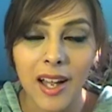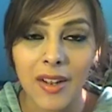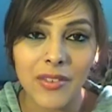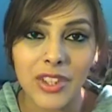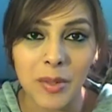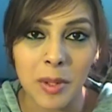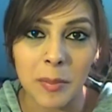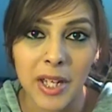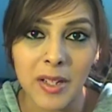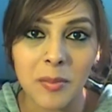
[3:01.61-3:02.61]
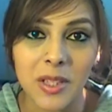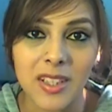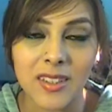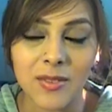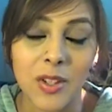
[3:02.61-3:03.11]
I haven't done my bed
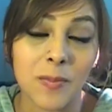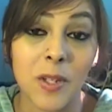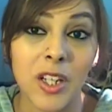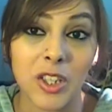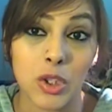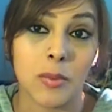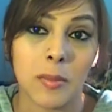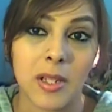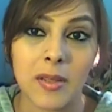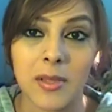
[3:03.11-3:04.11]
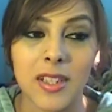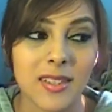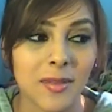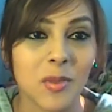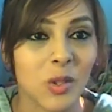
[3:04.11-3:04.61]
I'm not gonna do my bed
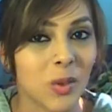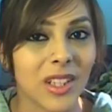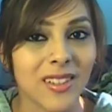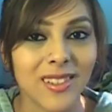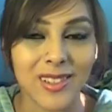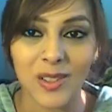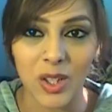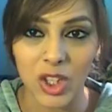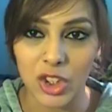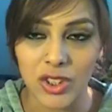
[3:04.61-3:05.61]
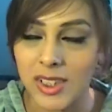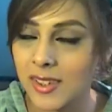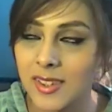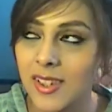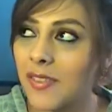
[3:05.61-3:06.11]
because I'm doing laundry
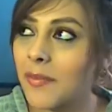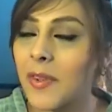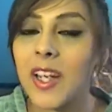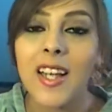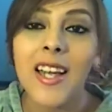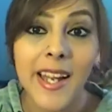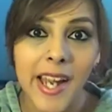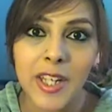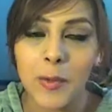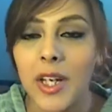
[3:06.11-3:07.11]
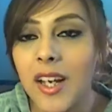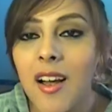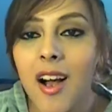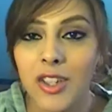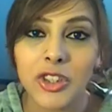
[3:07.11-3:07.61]
and stuff. But anyway,
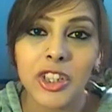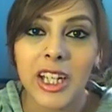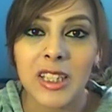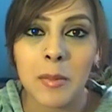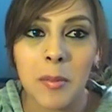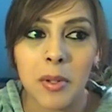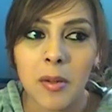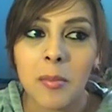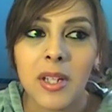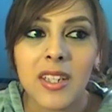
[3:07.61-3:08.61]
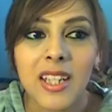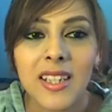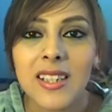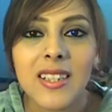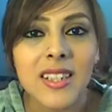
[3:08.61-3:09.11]
I'll show you guys my bump. And, like,
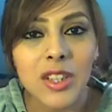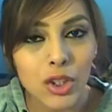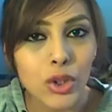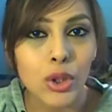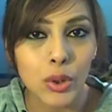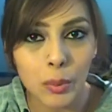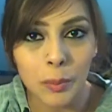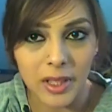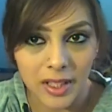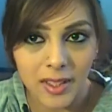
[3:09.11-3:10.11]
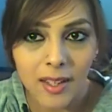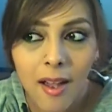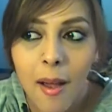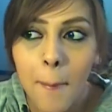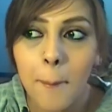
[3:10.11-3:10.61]
it doesn't look too big,
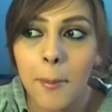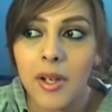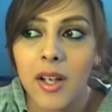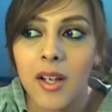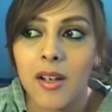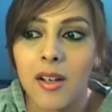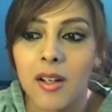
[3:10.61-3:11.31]
but